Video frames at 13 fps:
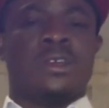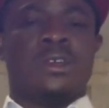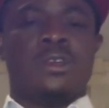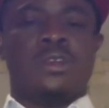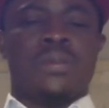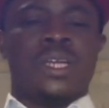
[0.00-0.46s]

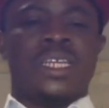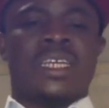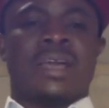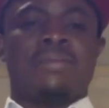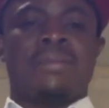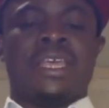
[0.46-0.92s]
Nobody
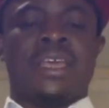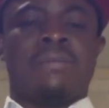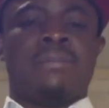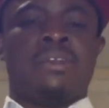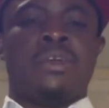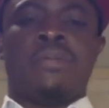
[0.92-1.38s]

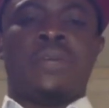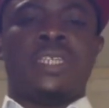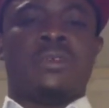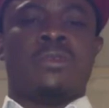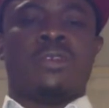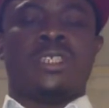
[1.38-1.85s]

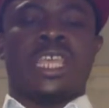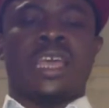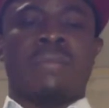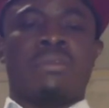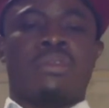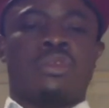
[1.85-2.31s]
was
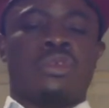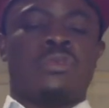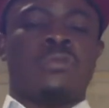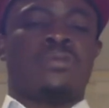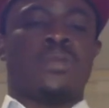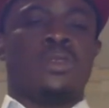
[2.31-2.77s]
able
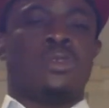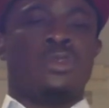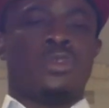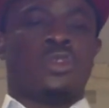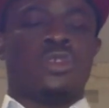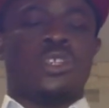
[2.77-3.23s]
to
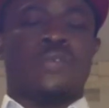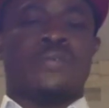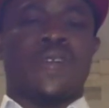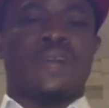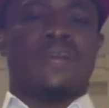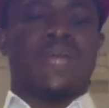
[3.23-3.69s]
go to the
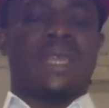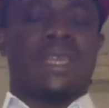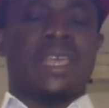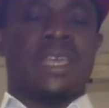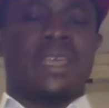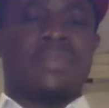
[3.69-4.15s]
farm
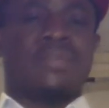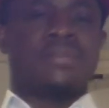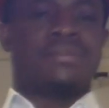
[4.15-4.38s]
again.